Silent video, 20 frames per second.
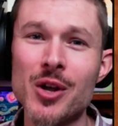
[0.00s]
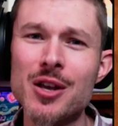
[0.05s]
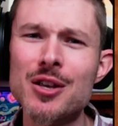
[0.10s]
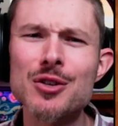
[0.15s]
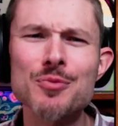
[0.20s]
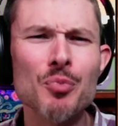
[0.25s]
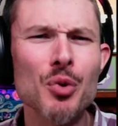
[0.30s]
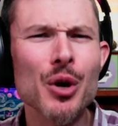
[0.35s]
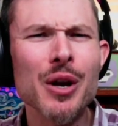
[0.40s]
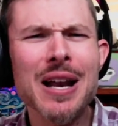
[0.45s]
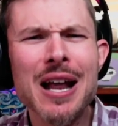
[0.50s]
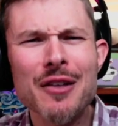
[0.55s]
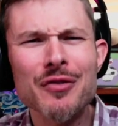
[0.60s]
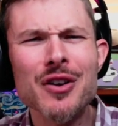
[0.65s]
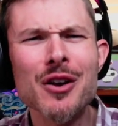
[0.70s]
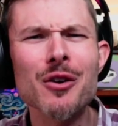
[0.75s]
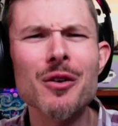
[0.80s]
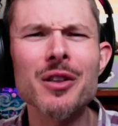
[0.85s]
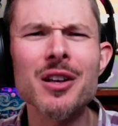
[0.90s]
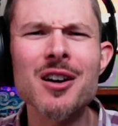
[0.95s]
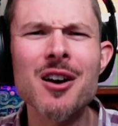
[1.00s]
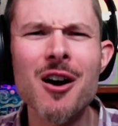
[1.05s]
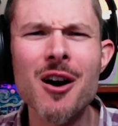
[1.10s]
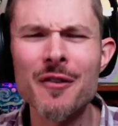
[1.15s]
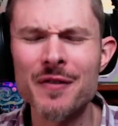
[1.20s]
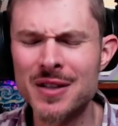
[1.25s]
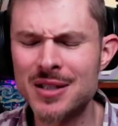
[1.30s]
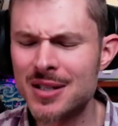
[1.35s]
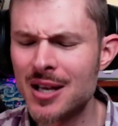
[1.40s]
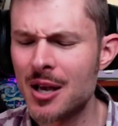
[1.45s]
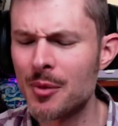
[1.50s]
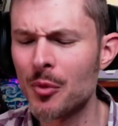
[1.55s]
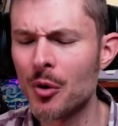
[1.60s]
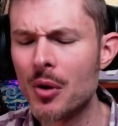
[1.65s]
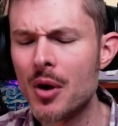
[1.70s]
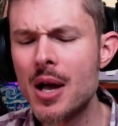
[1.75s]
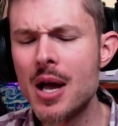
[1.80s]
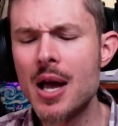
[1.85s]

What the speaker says: You put it out there on the coffee table.